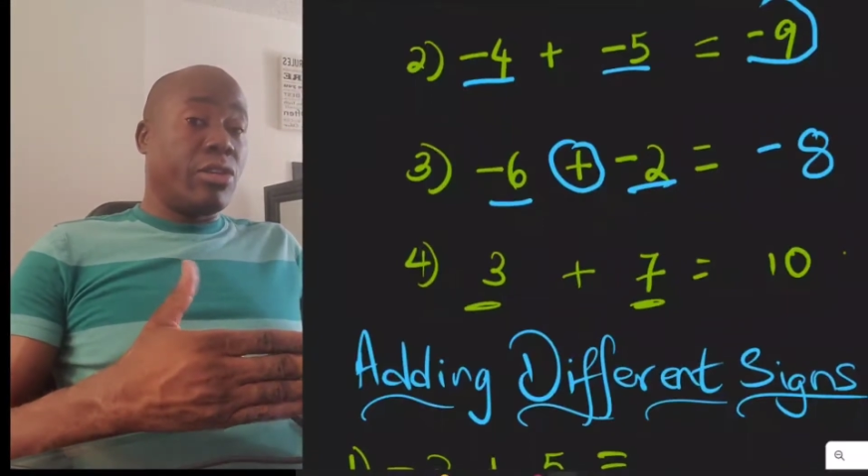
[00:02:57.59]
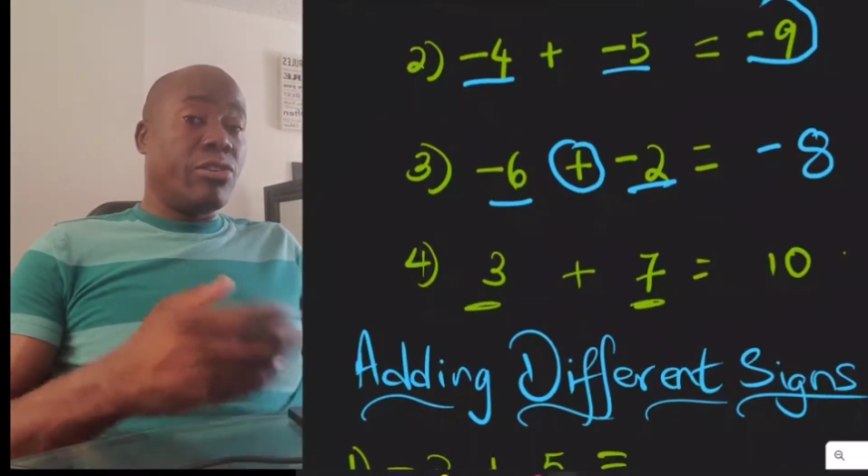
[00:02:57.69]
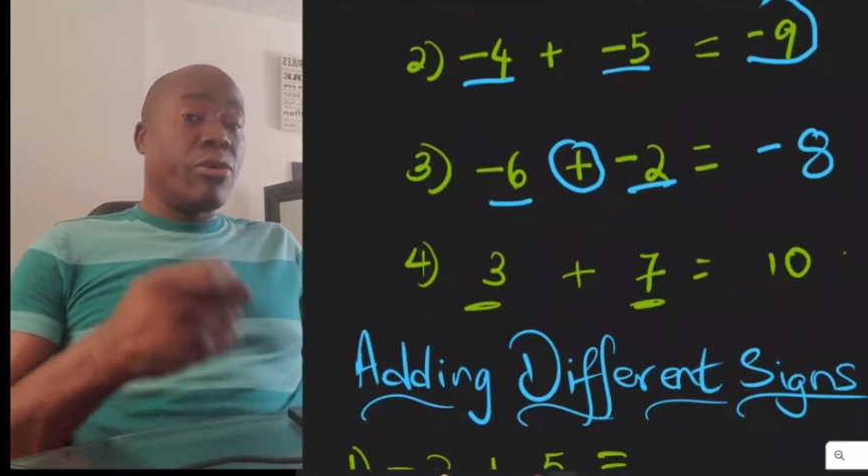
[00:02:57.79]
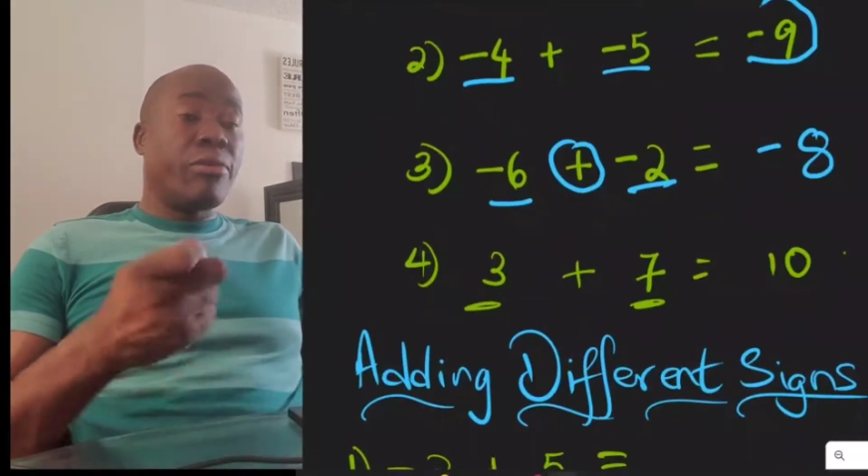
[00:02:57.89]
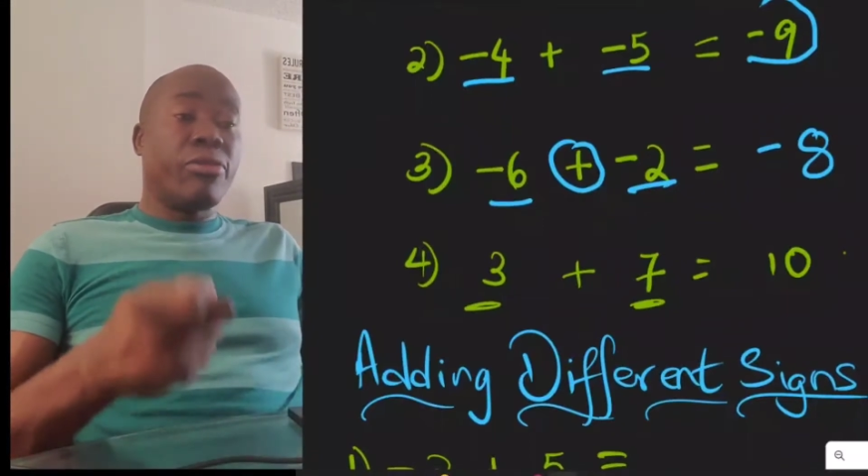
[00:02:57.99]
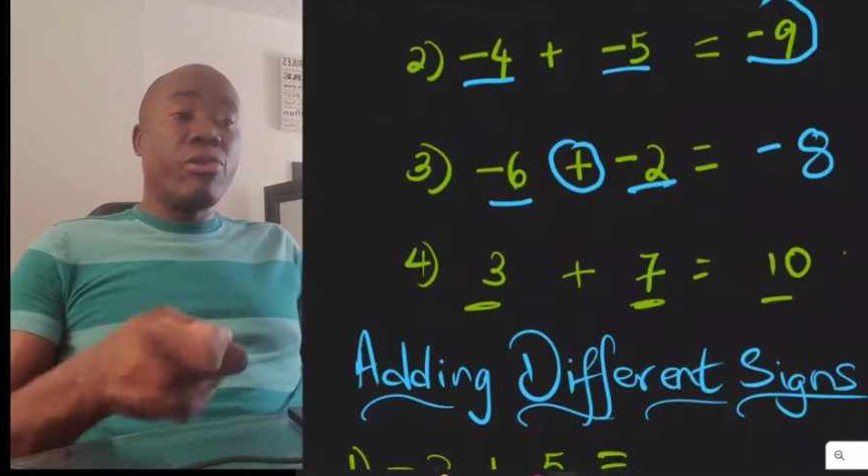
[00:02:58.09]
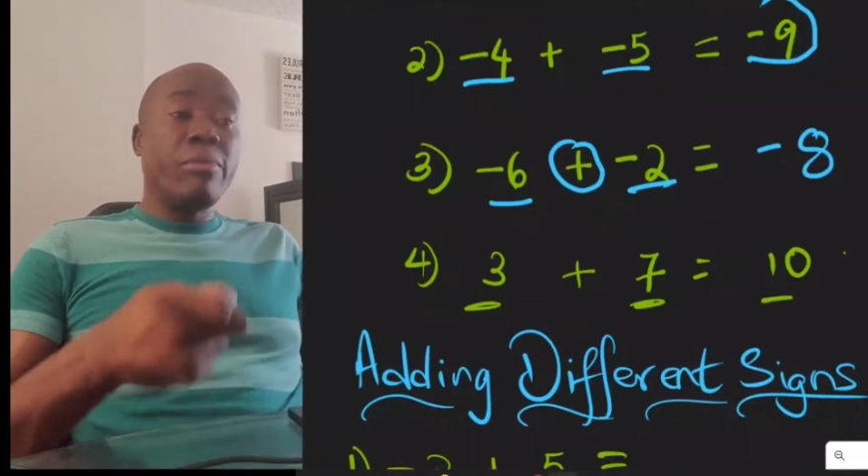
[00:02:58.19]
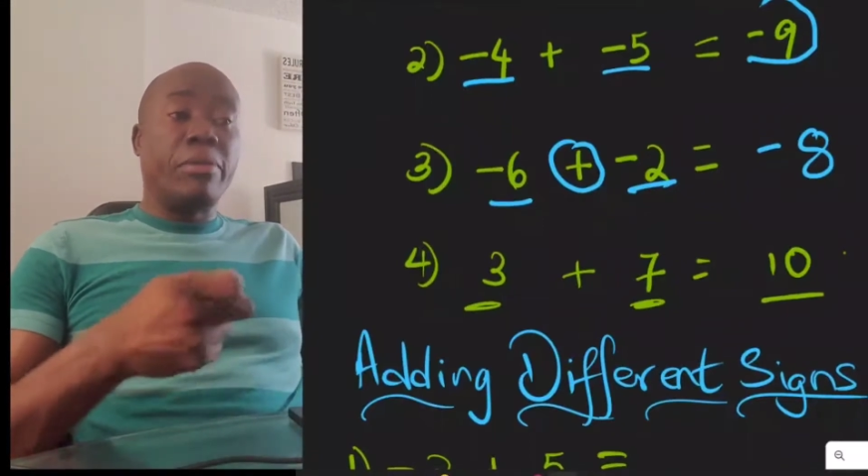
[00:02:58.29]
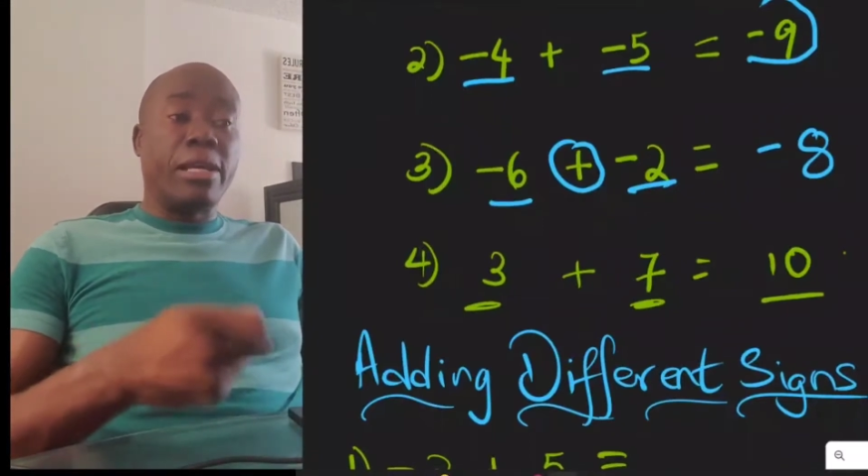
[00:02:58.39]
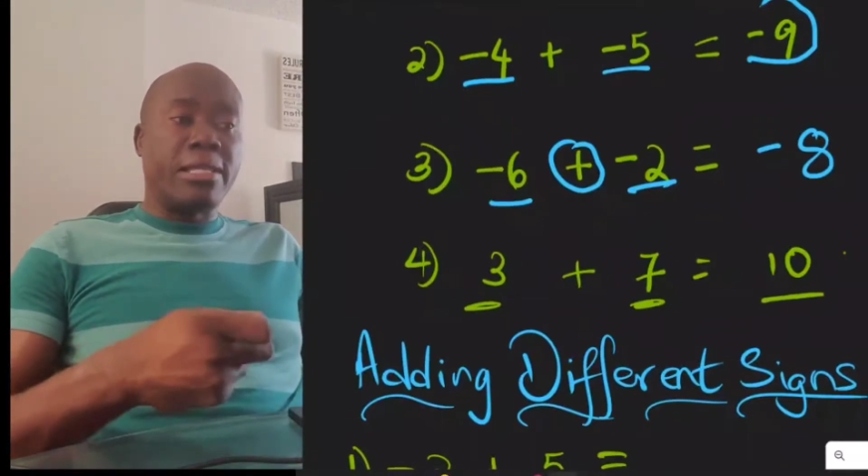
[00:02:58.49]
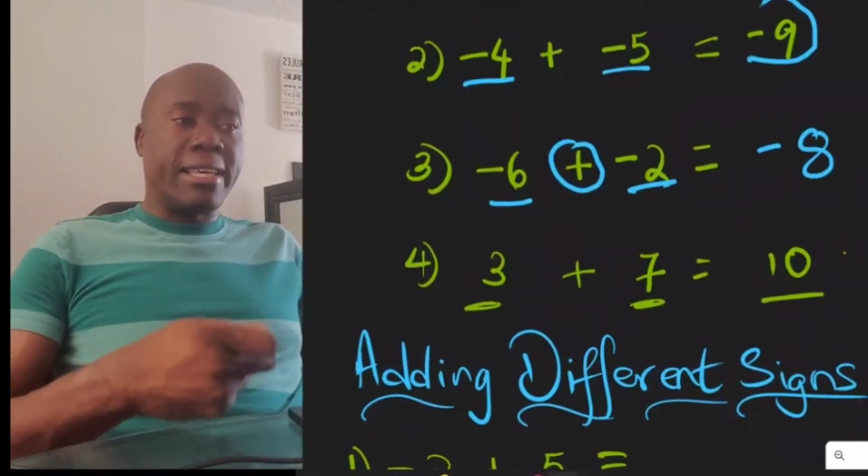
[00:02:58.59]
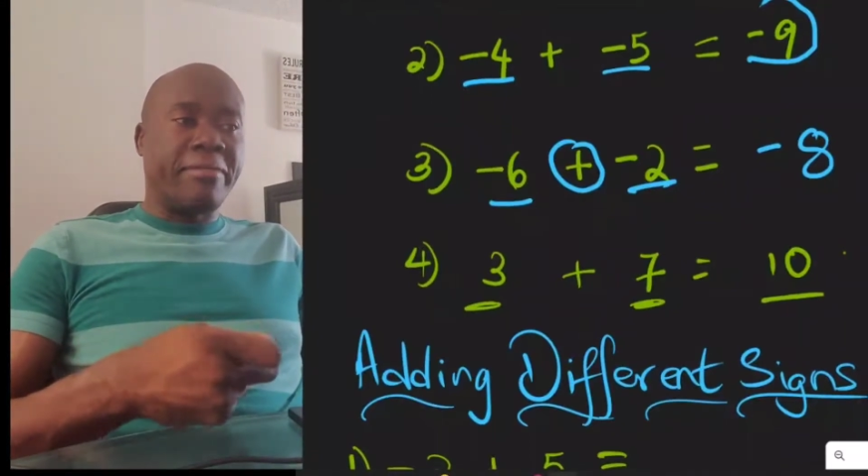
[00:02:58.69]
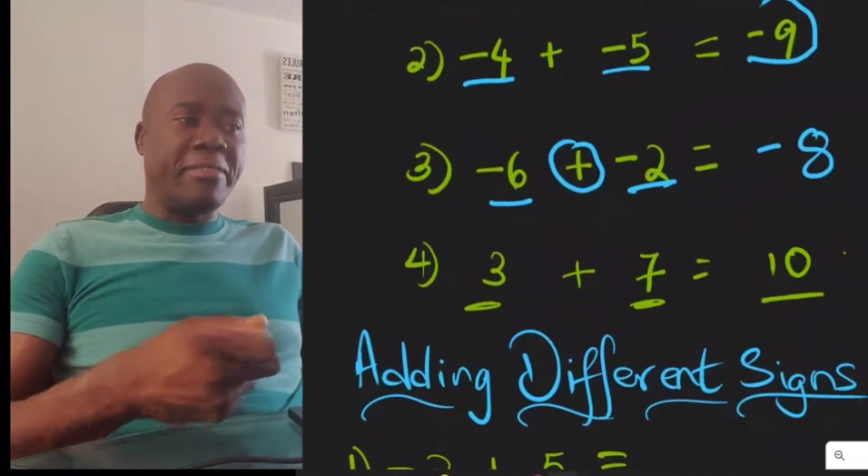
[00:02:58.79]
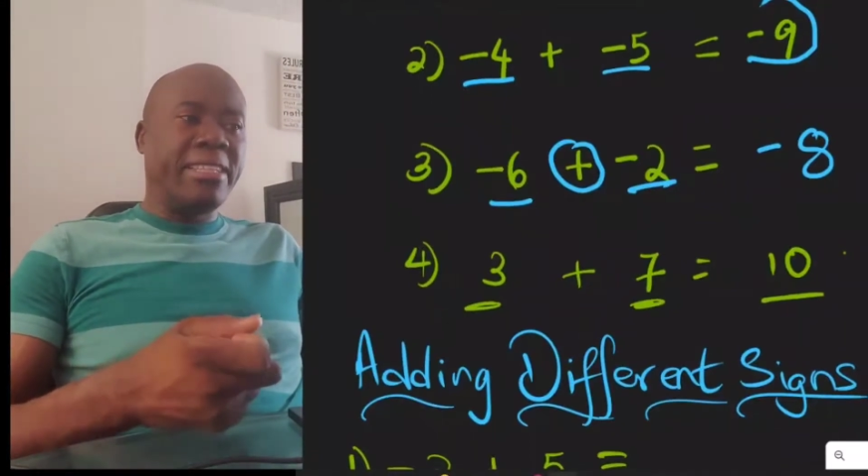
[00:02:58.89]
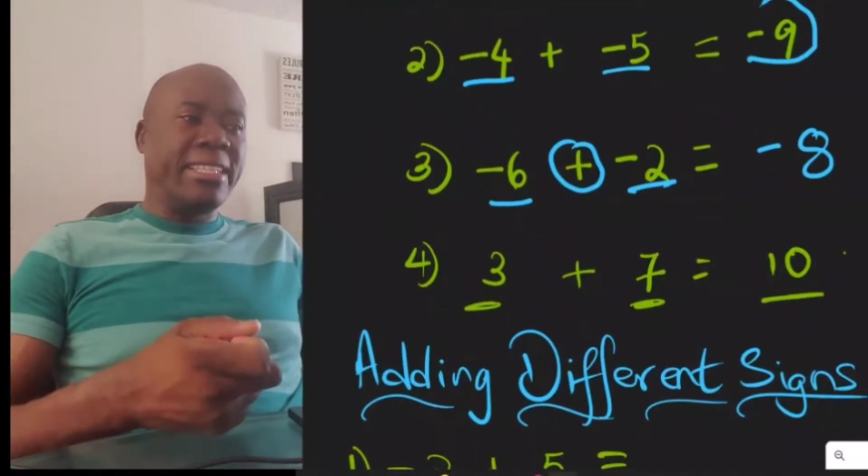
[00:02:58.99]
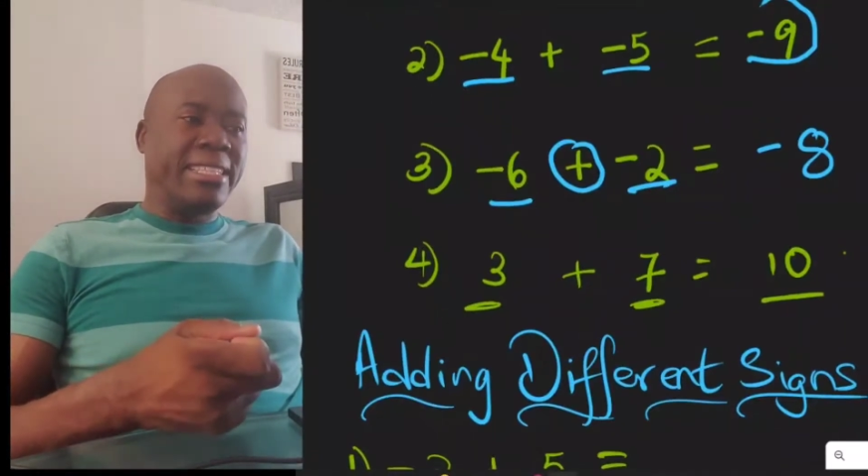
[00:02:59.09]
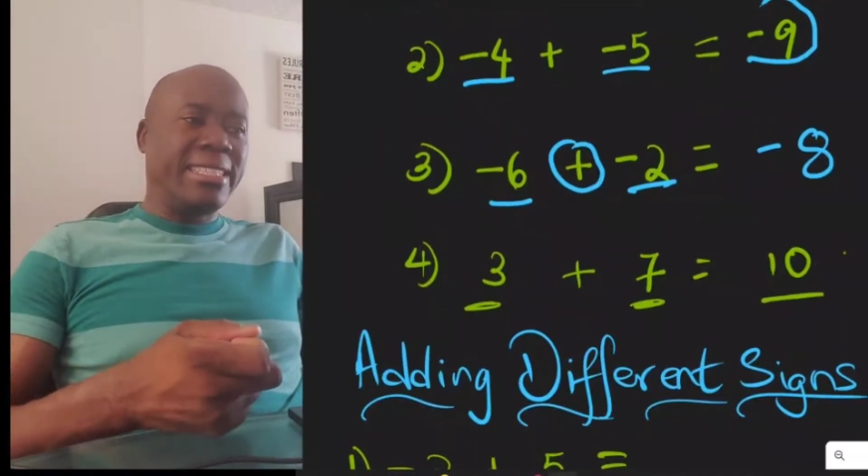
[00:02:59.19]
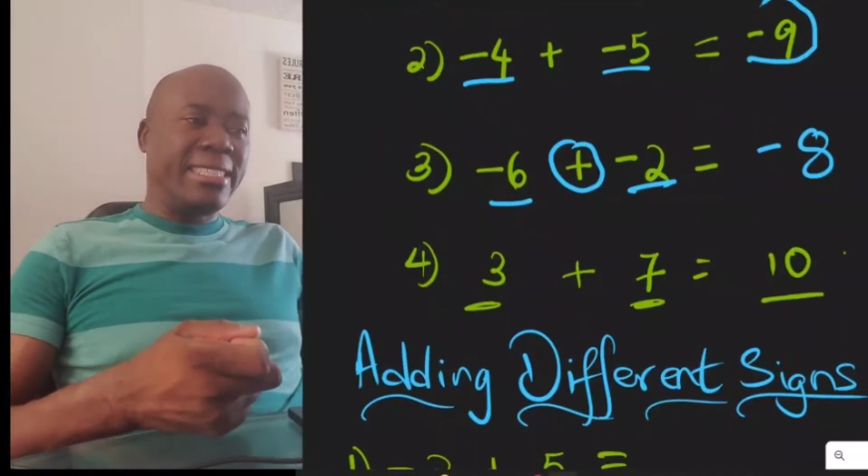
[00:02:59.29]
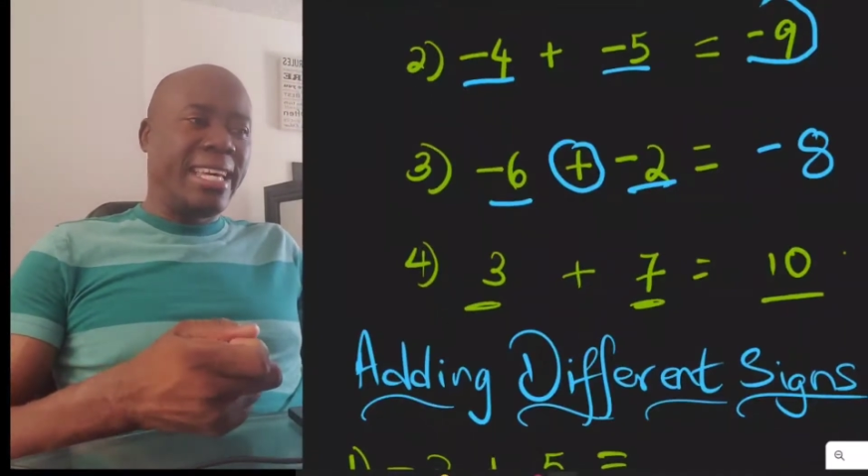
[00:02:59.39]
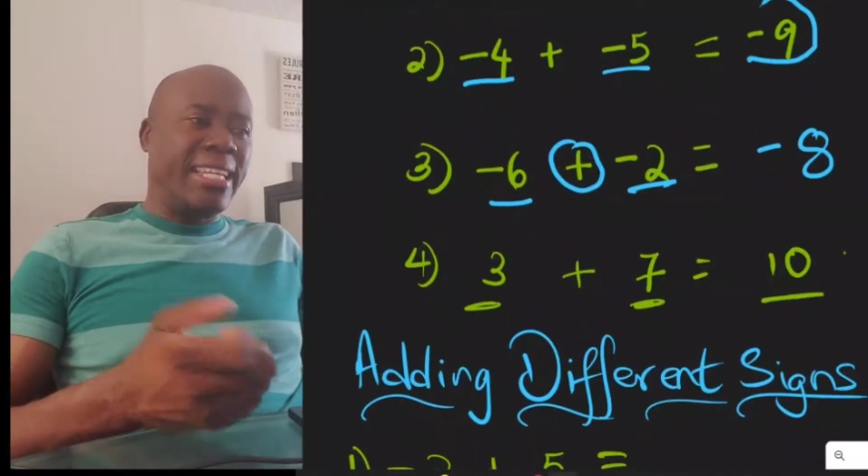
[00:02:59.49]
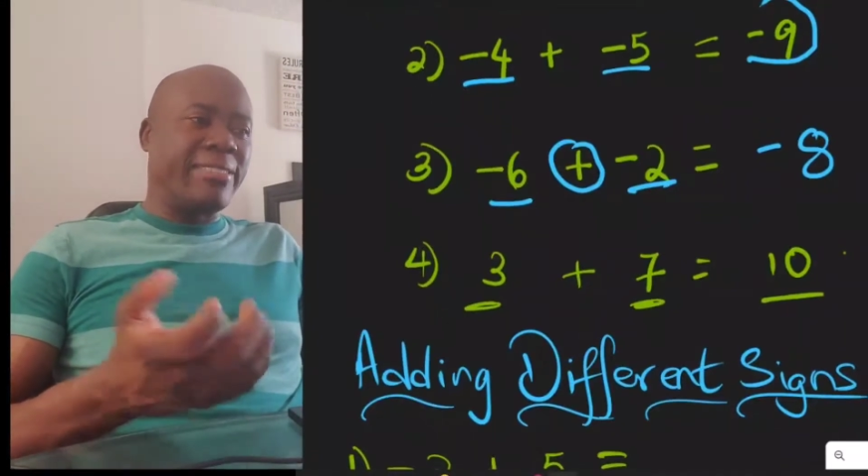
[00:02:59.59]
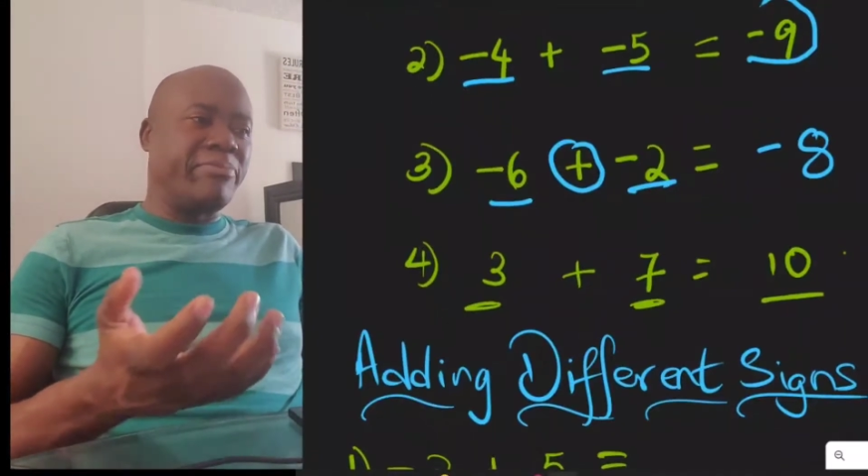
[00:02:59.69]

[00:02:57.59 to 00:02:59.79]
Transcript: So 3 plus 7, 10.